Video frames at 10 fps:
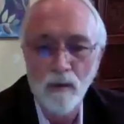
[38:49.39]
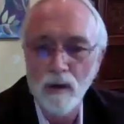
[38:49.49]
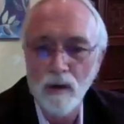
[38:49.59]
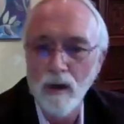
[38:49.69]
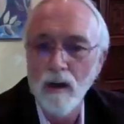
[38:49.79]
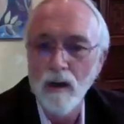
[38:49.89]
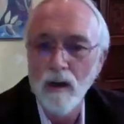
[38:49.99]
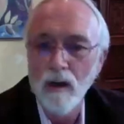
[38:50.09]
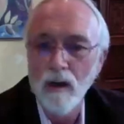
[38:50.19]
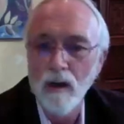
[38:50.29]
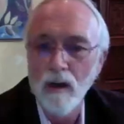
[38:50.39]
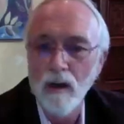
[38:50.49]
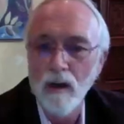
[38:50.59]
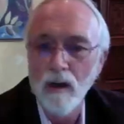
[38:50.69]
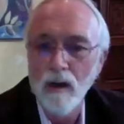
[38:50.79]
Congress should
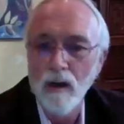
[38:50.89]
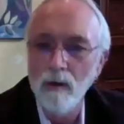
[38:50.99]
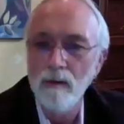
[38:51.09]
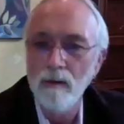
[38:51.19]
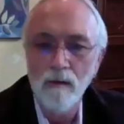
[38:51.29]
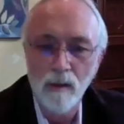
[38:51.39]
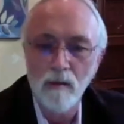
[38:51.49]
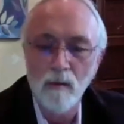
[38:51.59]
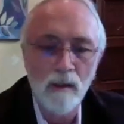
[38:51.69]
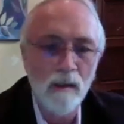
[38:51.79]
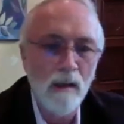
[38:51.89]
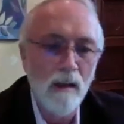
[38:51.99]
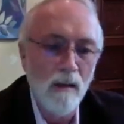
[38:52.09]
step up to do just what